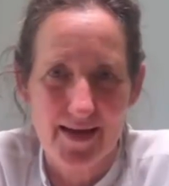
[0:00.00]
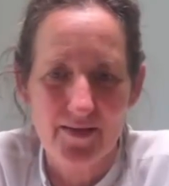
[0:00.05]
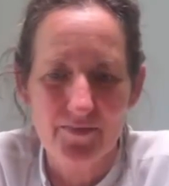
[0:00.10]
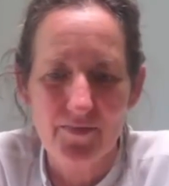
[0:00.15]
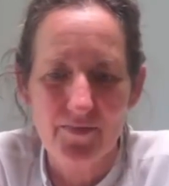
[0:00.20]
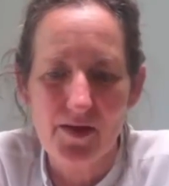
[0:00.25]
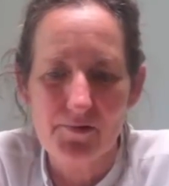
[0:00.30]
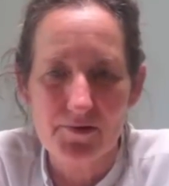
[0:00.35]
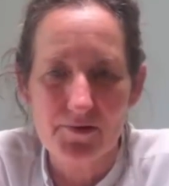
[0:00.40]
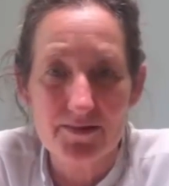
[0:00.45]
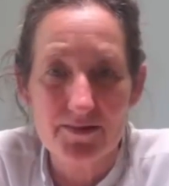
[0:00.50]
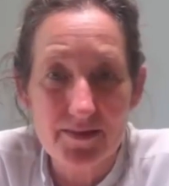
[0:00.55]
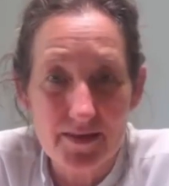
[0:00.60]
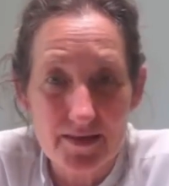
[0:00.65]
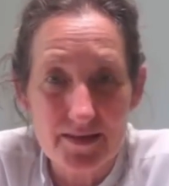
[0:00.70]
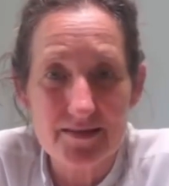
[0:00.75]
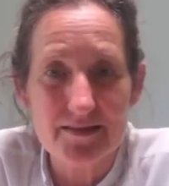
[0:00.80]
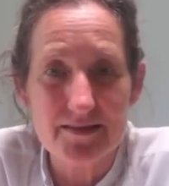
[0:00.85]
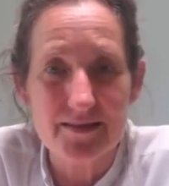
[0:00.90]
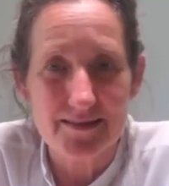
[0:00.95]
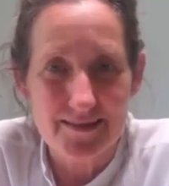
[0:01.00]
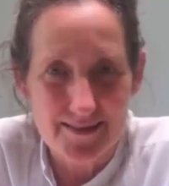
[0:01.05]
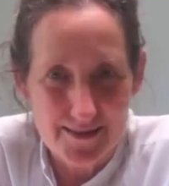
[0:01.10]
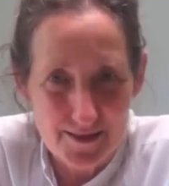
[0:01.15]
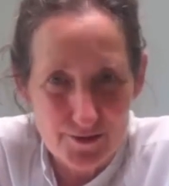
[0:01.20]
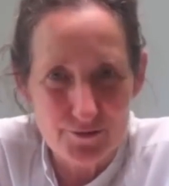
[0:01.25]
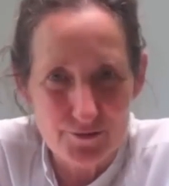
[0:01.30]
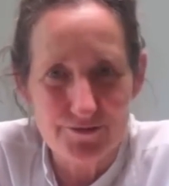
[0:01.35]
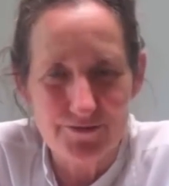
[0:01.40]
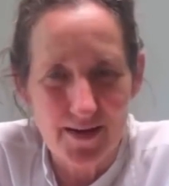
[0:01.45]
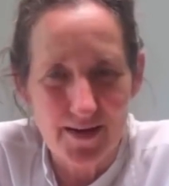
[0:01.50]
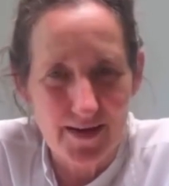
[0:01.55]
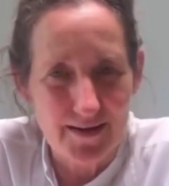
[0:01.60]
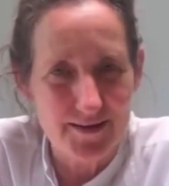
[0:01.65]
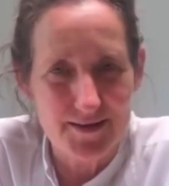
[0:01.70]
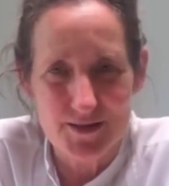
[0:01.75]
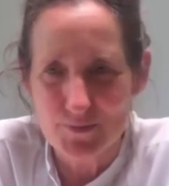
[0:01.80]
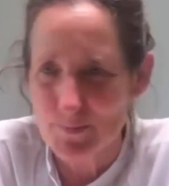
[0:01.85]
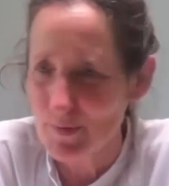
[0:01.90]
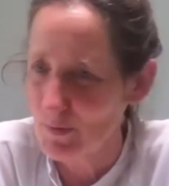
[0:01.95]
And there are things that kill
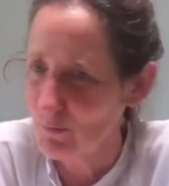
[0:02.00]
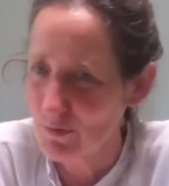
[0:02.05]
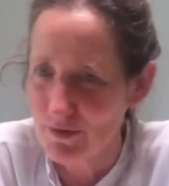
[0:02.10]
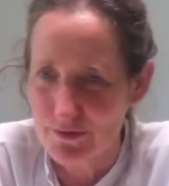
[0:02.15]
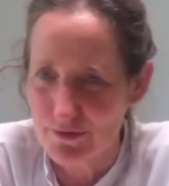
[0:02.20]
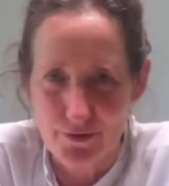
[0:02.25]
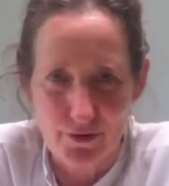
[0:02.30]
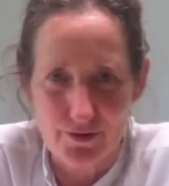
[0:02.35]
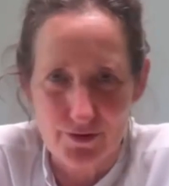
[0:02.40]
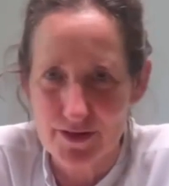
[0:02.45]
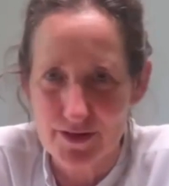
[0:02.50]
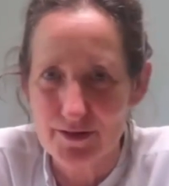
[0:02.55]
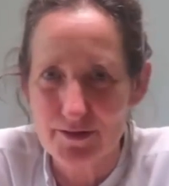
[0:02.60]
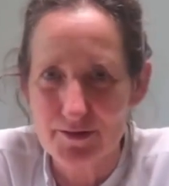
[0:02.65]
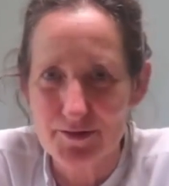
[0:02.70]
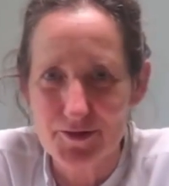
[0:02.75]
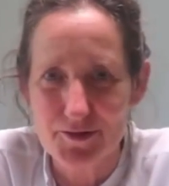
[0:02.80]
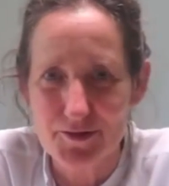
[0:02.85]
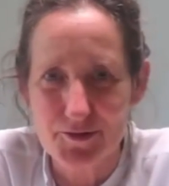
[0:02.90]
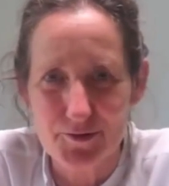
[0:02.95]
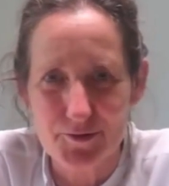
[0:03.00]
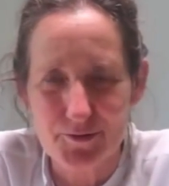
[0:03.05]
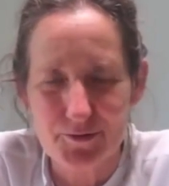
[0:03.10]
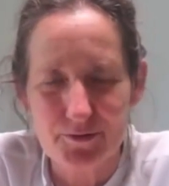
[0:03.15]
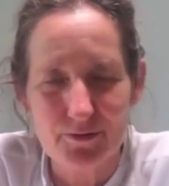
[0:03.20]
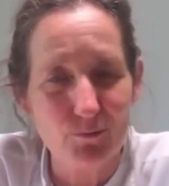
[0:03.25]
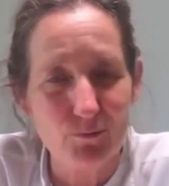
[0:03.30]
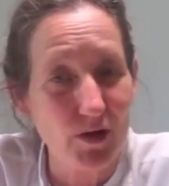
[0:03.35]
fungus but will not kill you.